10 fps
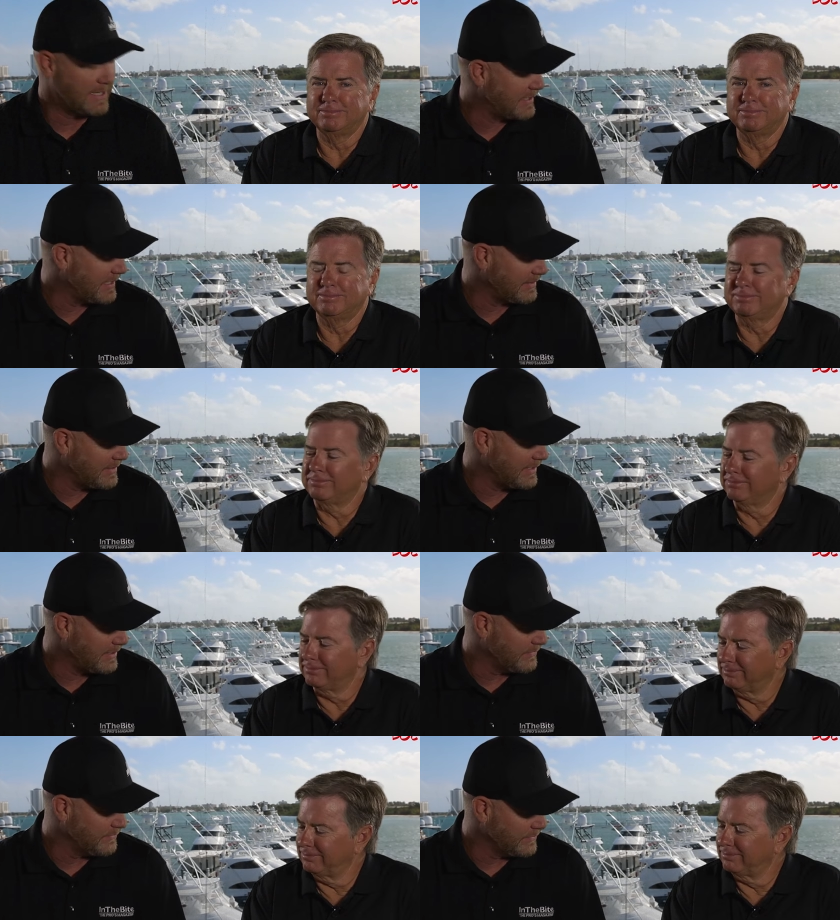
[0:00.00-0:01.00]
Speaker 1: I can't
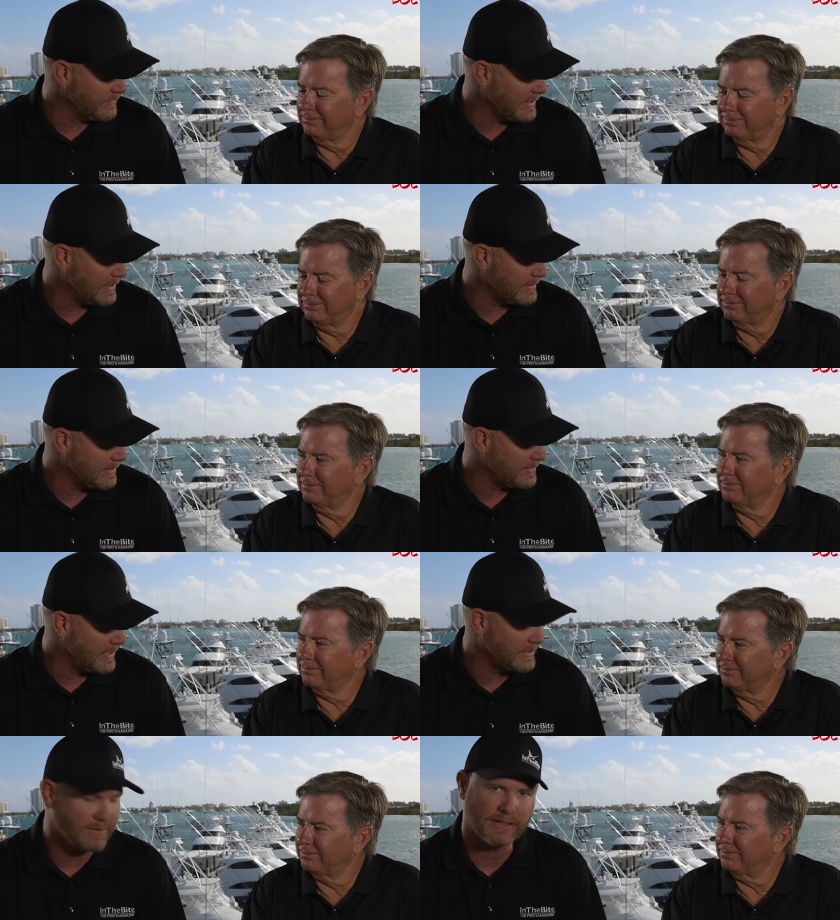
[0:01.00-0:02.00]
thank you for uh, coming
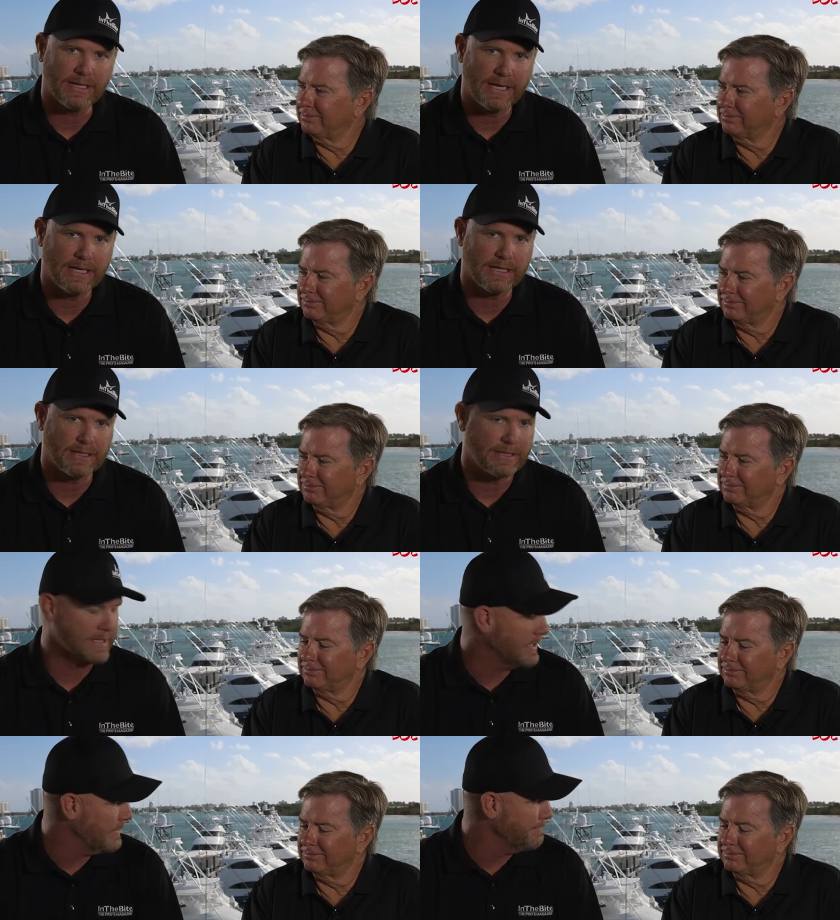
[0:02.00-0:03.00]
out here today,
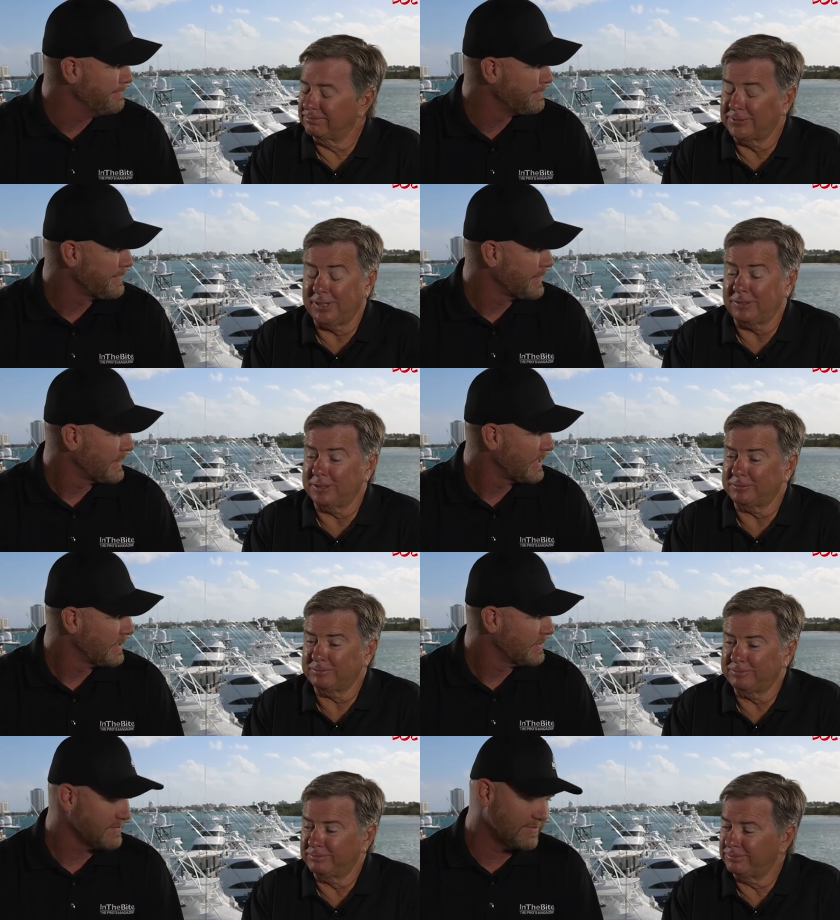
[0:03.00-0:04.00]
and um, love it.
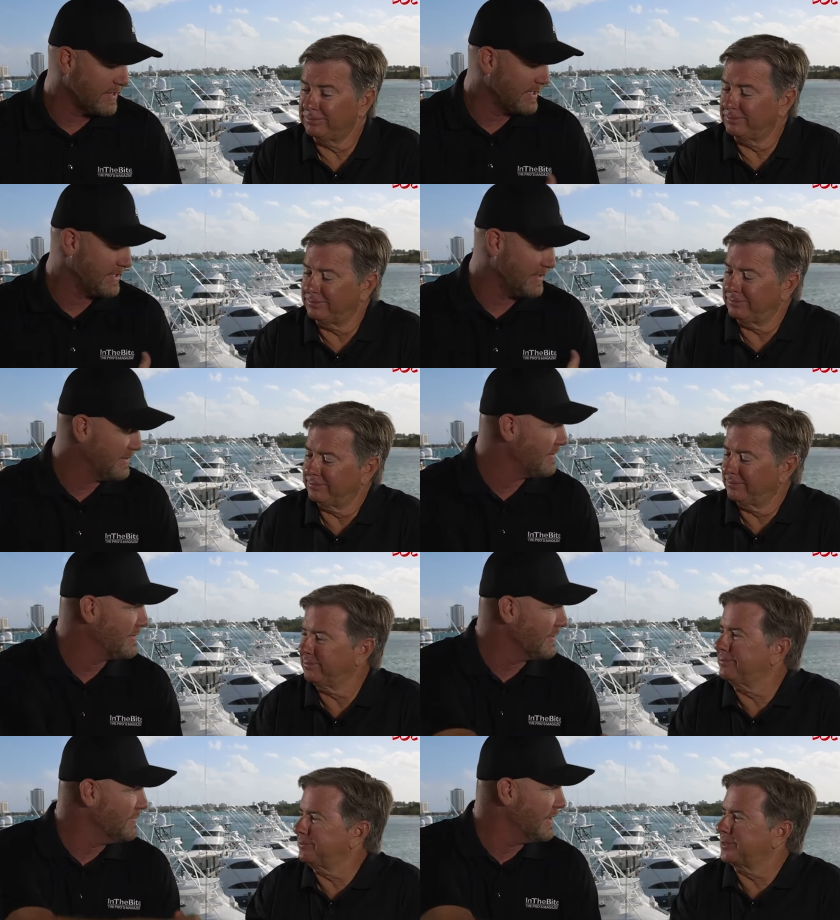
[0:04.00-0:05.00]
Viking,
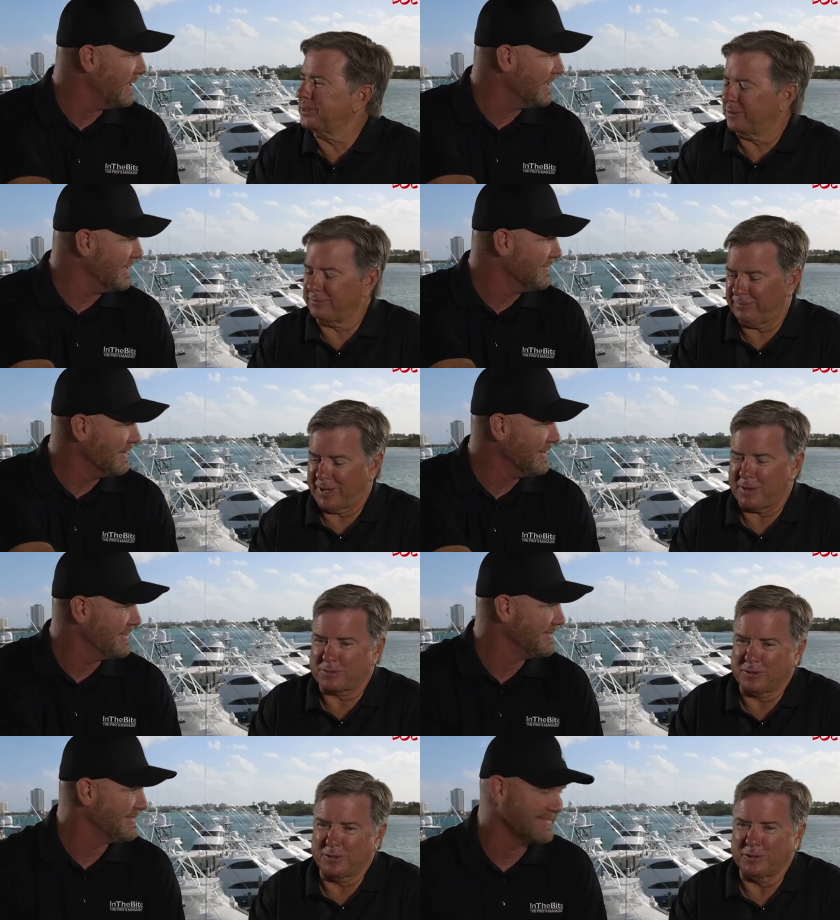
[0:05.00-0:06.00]
Speaker 2: go That's Viking, it. Right?
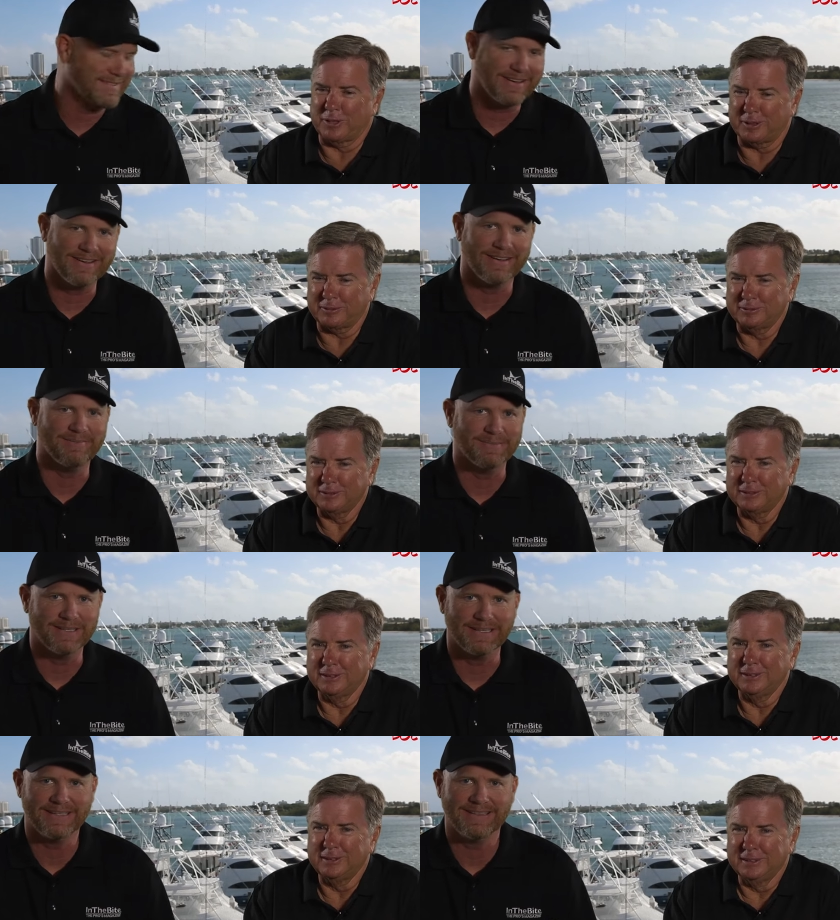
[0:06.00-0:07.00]
Absolutely. All right,
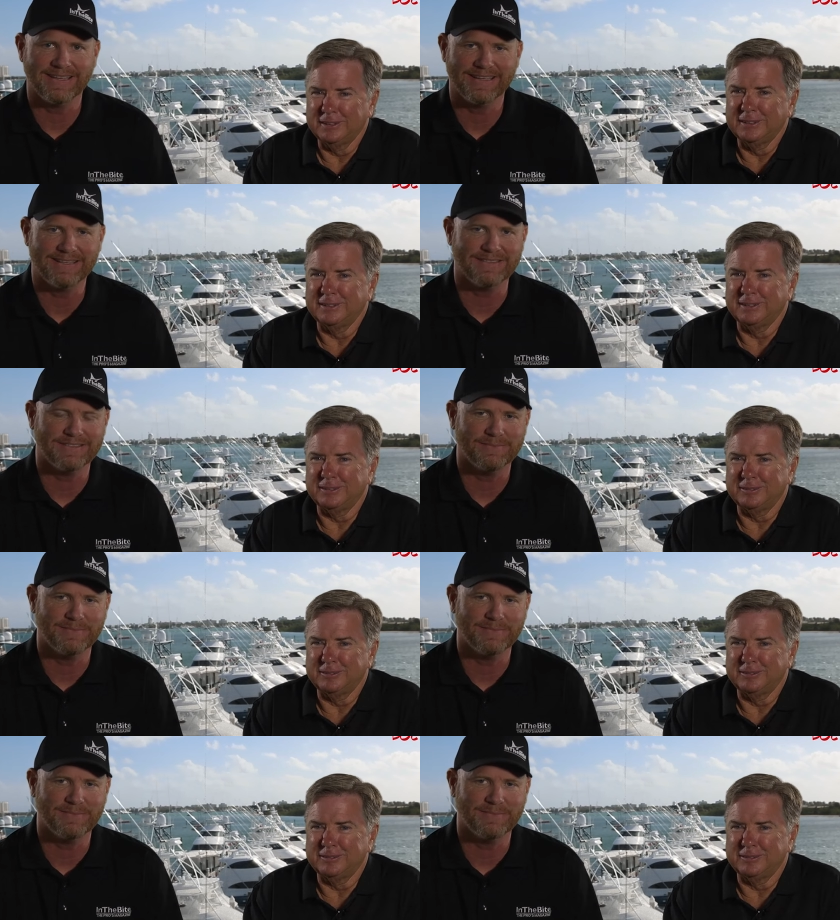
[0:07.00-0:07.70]
buddy. Thank you so